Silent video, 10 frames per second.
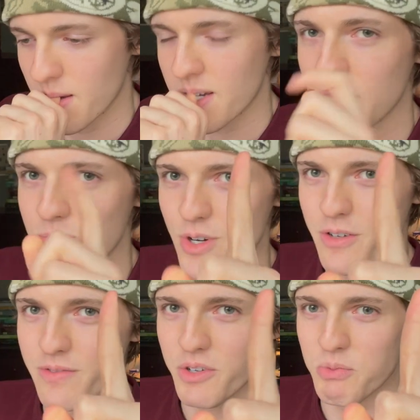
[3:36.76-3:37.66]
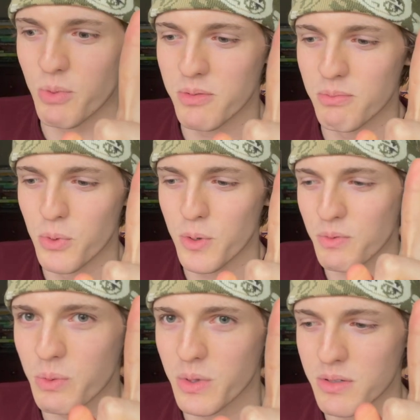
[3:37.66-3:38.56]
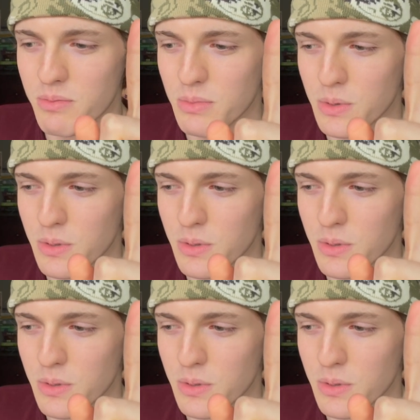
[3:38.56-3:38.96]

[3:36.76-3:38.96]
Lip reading: Okay, I'm trying to find one more.